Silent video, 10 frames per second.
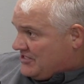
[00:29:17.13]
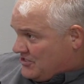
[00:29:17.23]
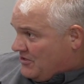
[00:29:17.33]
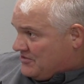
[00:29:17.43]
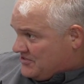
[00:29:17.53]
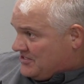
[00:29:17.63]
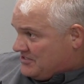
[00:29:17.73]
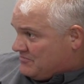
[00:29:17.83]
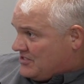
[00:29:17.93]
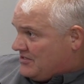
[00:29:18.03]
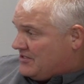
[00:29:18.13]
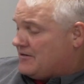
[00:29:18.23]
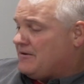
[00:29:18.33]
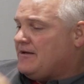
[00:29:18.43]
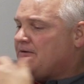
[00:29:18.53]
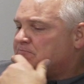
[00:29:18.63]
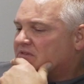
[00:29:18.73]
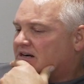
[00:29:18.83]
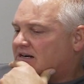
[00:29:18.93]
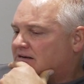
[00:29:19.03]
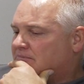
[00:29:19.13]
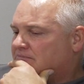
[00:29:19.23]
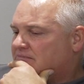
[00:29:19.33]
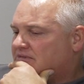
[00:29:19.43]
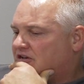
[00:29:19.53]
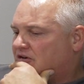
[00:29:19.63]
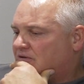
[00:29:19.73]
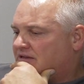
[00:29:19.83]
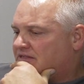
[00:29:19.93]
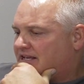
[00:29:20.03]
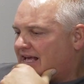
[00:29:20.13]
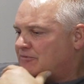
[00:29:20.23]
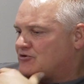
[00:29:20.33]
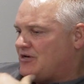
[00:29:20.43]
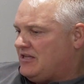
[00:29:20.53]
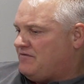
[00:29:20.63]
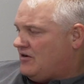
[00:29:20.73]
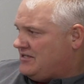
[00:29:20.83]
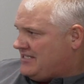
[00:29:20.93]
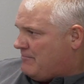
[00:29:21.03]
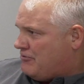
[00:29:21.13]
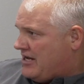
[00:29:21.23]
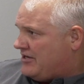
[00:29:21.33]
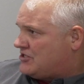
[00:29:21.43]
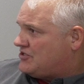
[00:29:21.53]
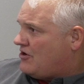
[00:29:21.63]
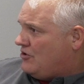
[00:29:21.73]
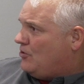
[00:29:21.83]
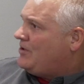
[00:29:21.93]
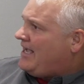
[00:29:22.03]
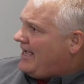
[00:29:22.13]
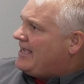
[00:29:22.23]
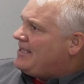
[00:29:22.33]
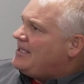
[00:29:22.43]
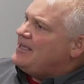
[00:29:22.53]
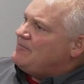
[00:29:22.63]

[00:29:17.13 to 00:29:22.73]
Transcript: starter systems on there. And the Capture LFR type products are okay,